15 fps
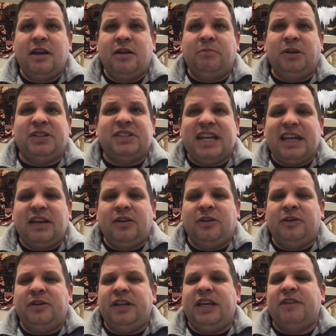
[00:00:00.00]

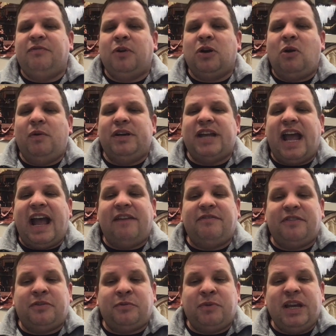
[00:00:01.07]
Particularly if we're going to
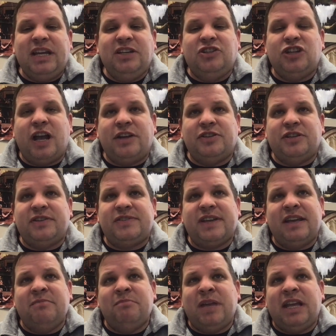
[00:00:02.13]
have 3 judges,
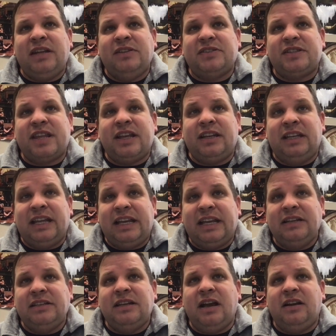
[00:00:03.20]
it means that
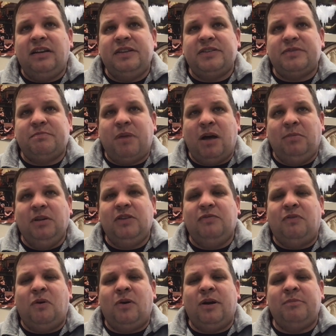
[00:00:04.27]
Lincoln Douglas, Public
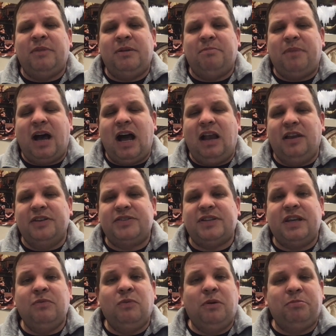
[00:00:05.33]
Forum, and
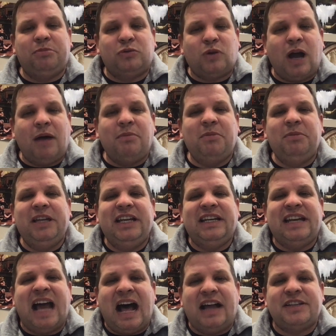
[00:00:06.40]
Policy will probably
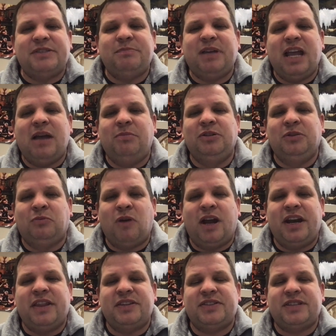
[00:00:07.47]
not be able to
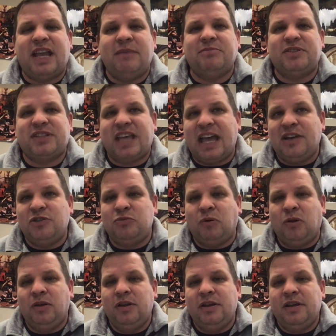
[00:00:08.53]
run on the same
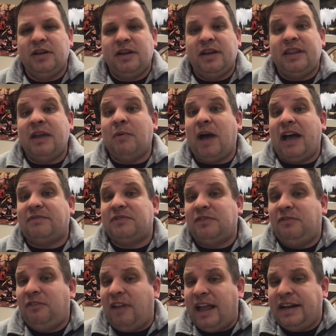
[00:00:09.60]
schedule. They will have to
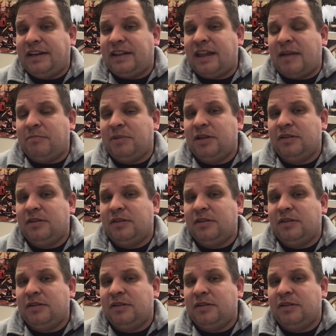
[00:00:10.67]
flight them.